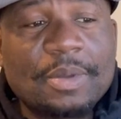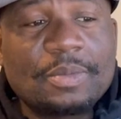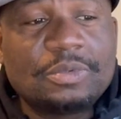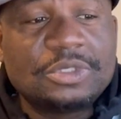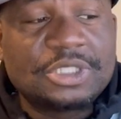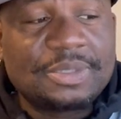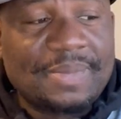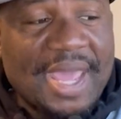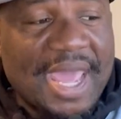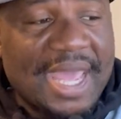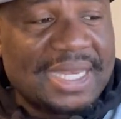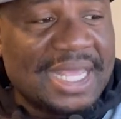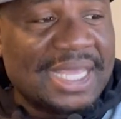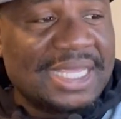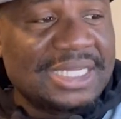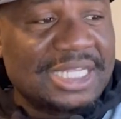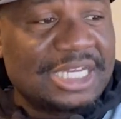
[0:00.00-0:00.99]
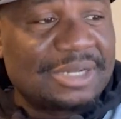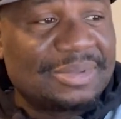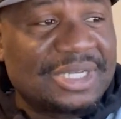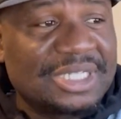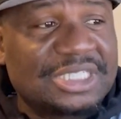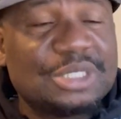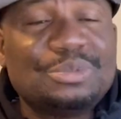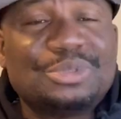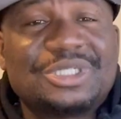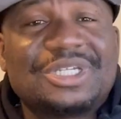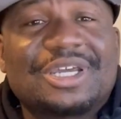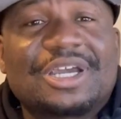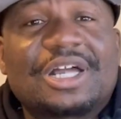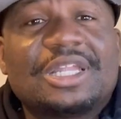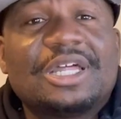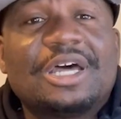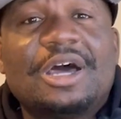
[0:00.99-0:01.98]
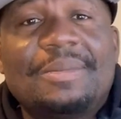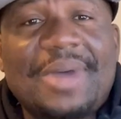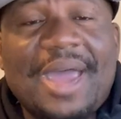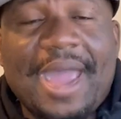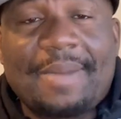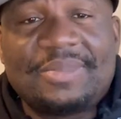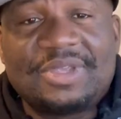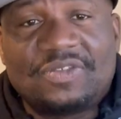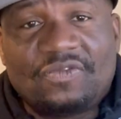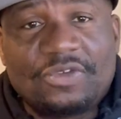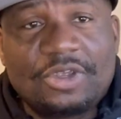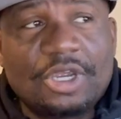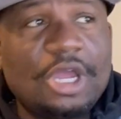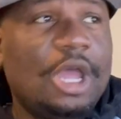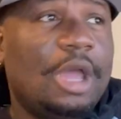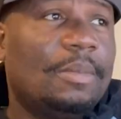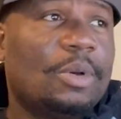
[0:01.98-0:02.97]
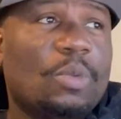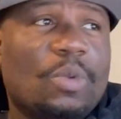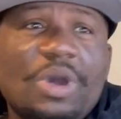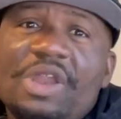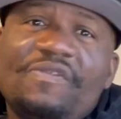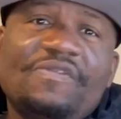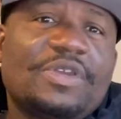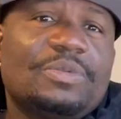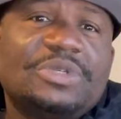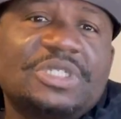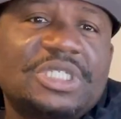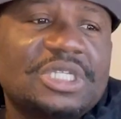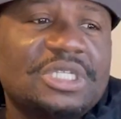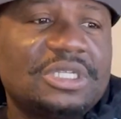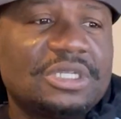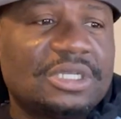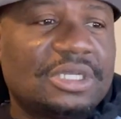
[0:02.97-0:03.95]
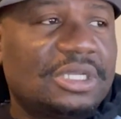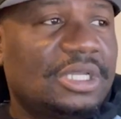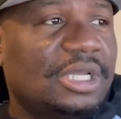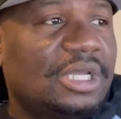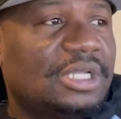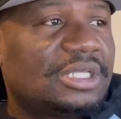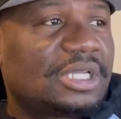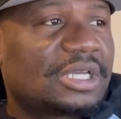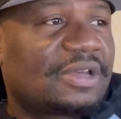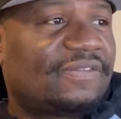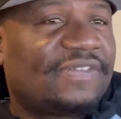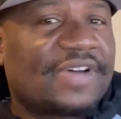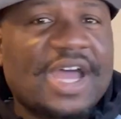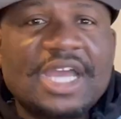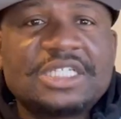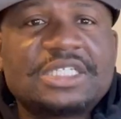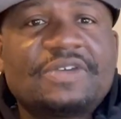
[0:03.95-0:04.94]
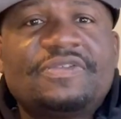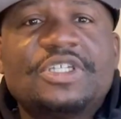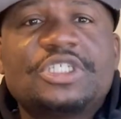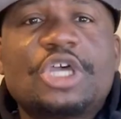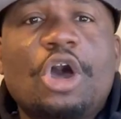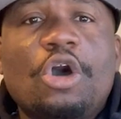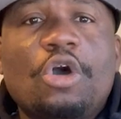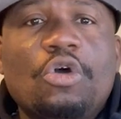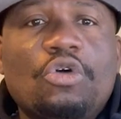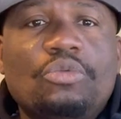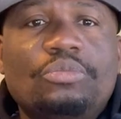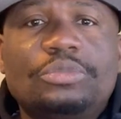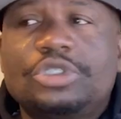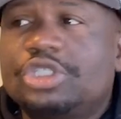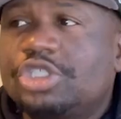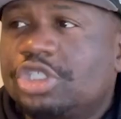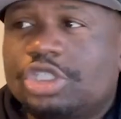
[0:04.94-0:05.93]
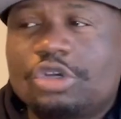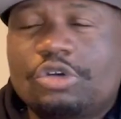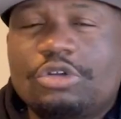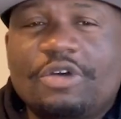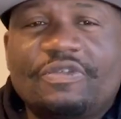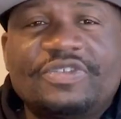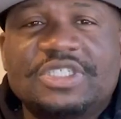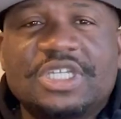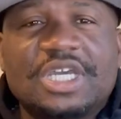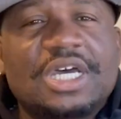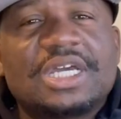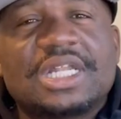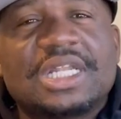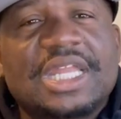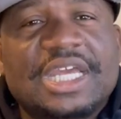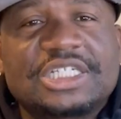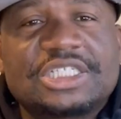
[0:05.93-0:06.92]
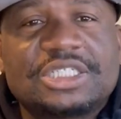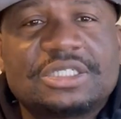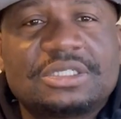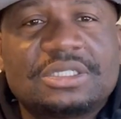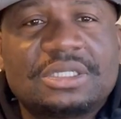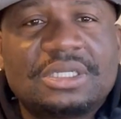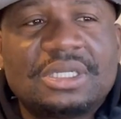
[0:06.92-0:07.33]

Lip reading: people was mad that he did it because he was in a club atmosphere. But what if he was in the confines of his home, just showing off his gun collection?